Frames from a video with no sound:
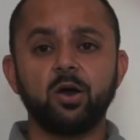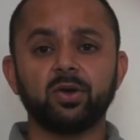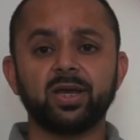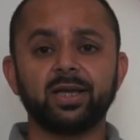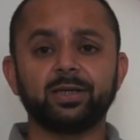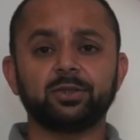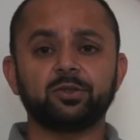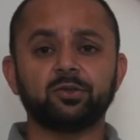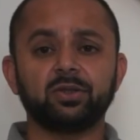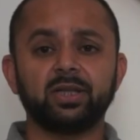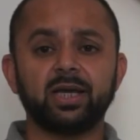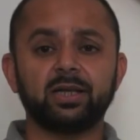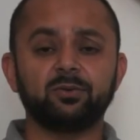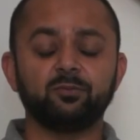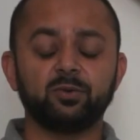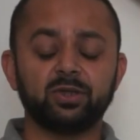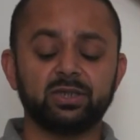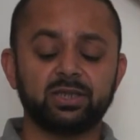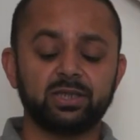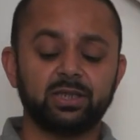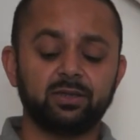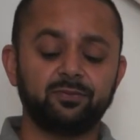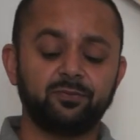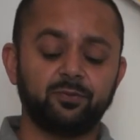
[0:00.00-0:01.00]
okay so that
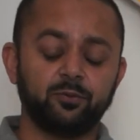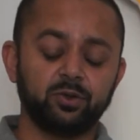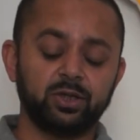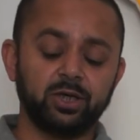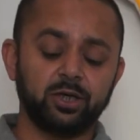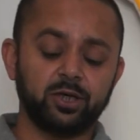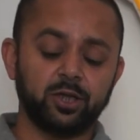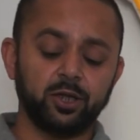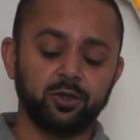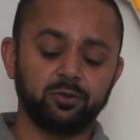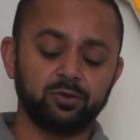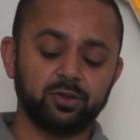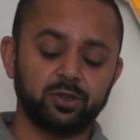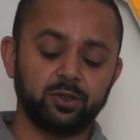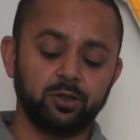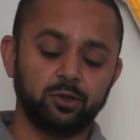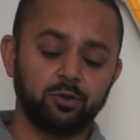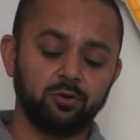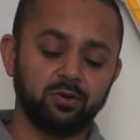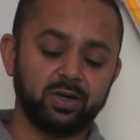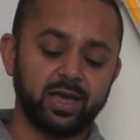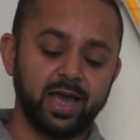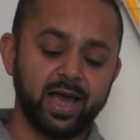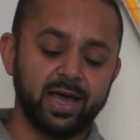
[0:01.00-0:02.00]
was it for the closer
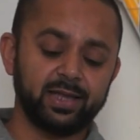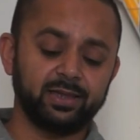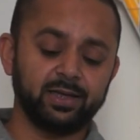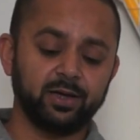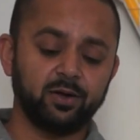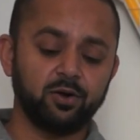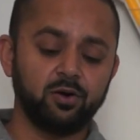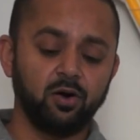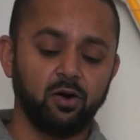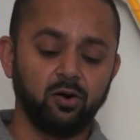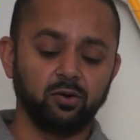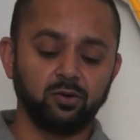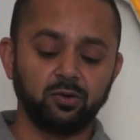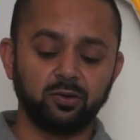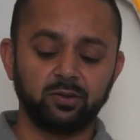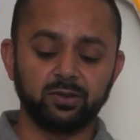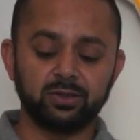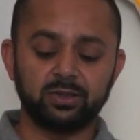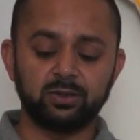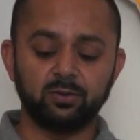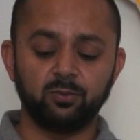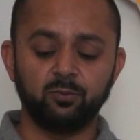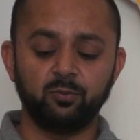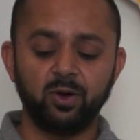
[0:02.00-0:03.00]
look at the
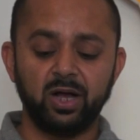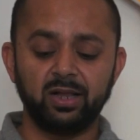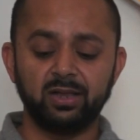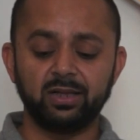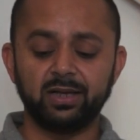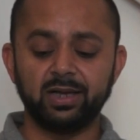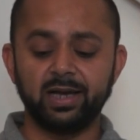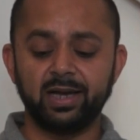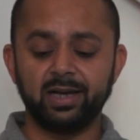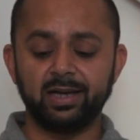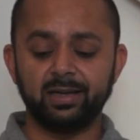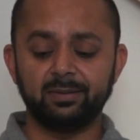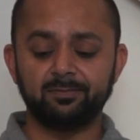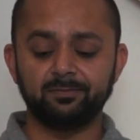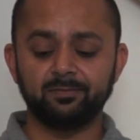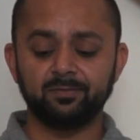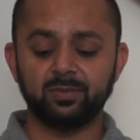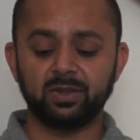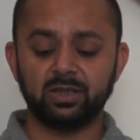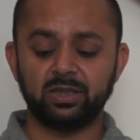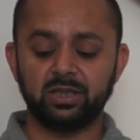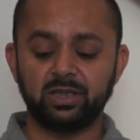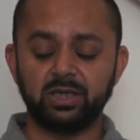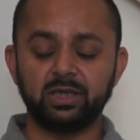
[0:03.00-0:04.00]
goggles well
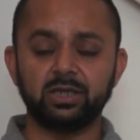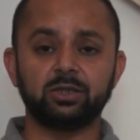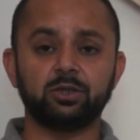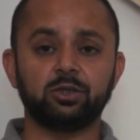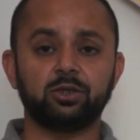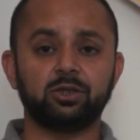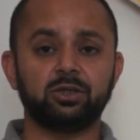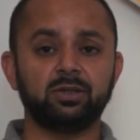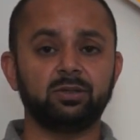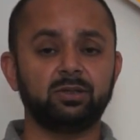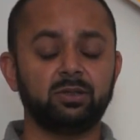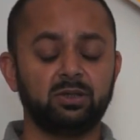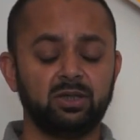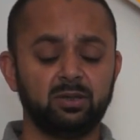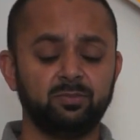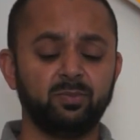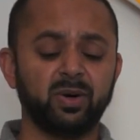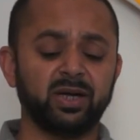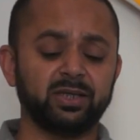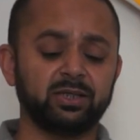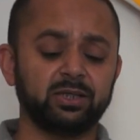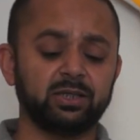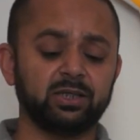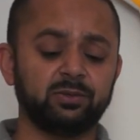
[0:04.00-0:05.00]
um, these
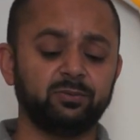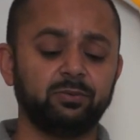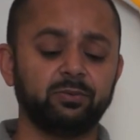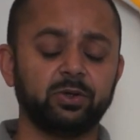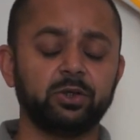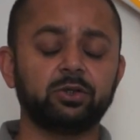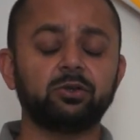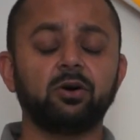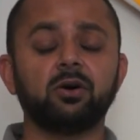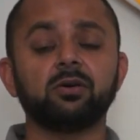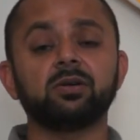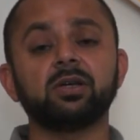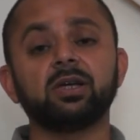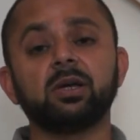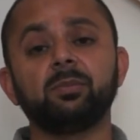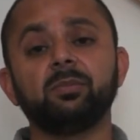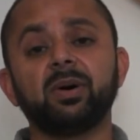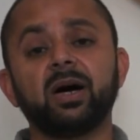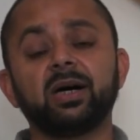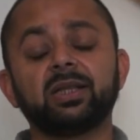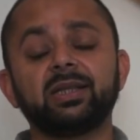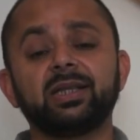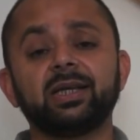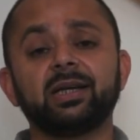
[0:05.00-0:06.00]
buttons we were talking
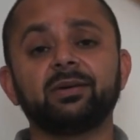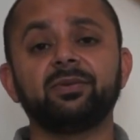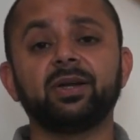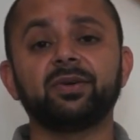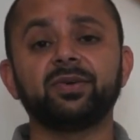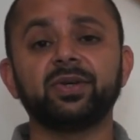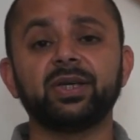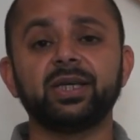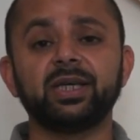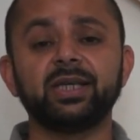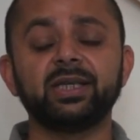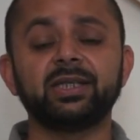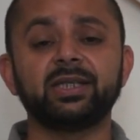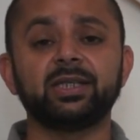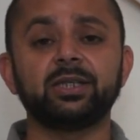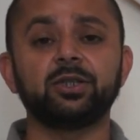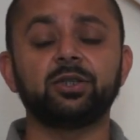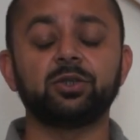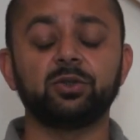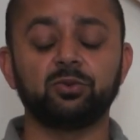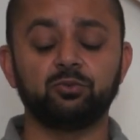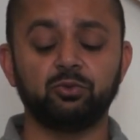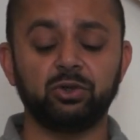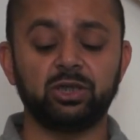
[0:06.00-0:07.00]
about they are very easy
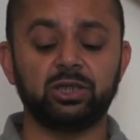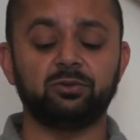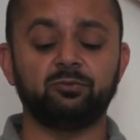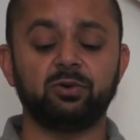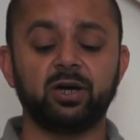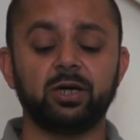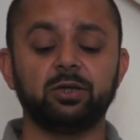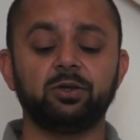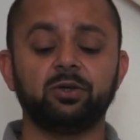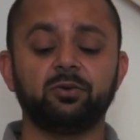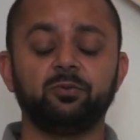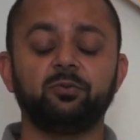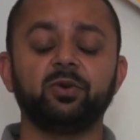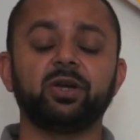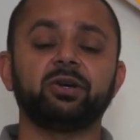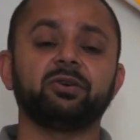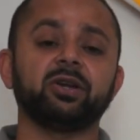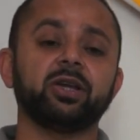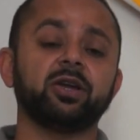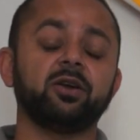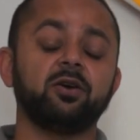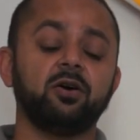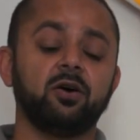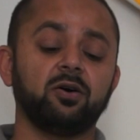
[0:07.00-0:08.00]
to reach while you're
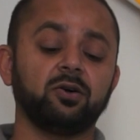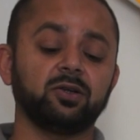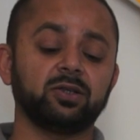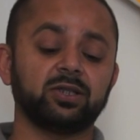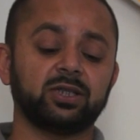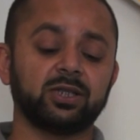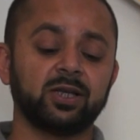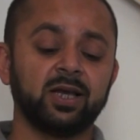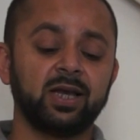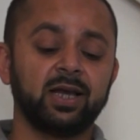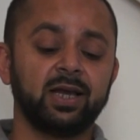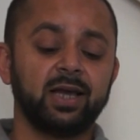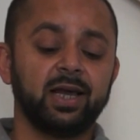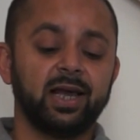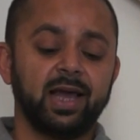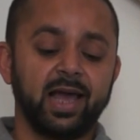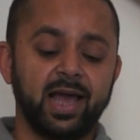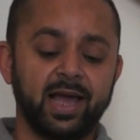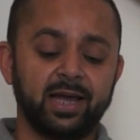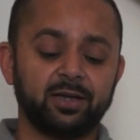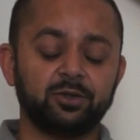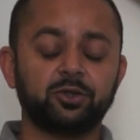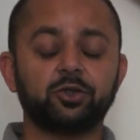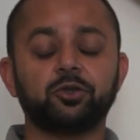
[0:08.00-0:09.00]
wearing goggles
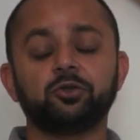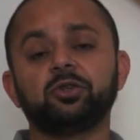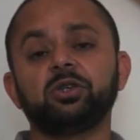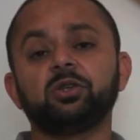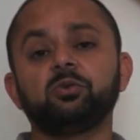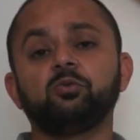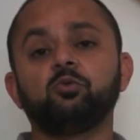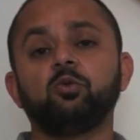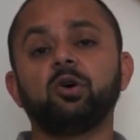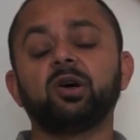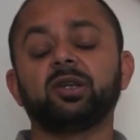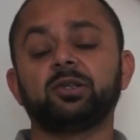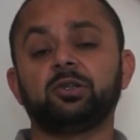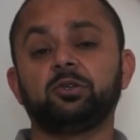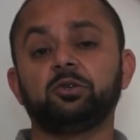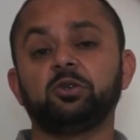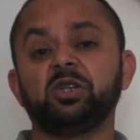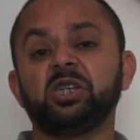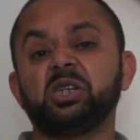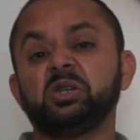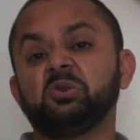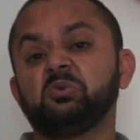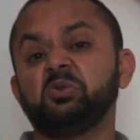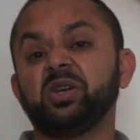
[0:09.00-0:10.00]
and should you want to
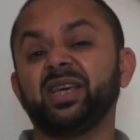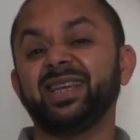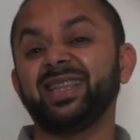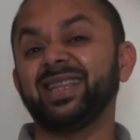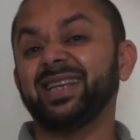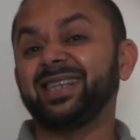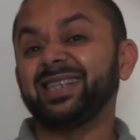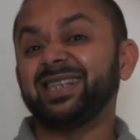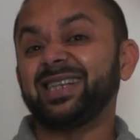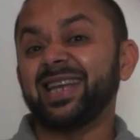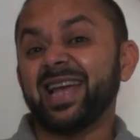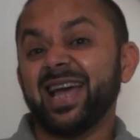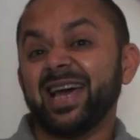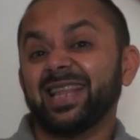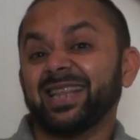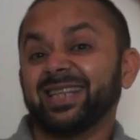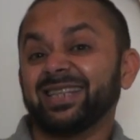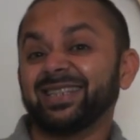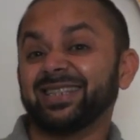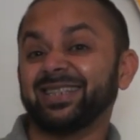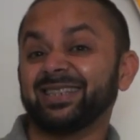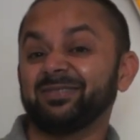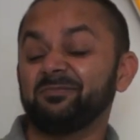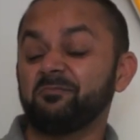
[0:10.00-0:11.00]
tweak the
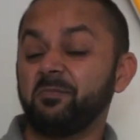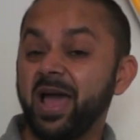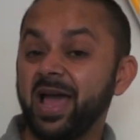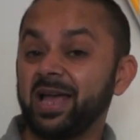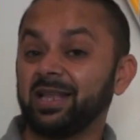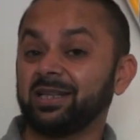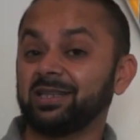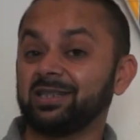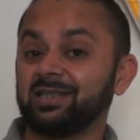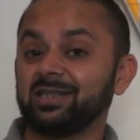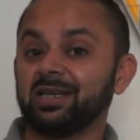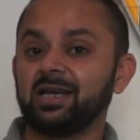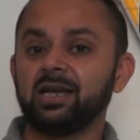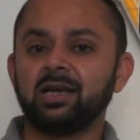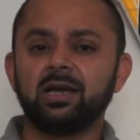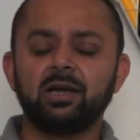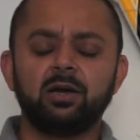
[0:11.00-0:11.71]
channels or bands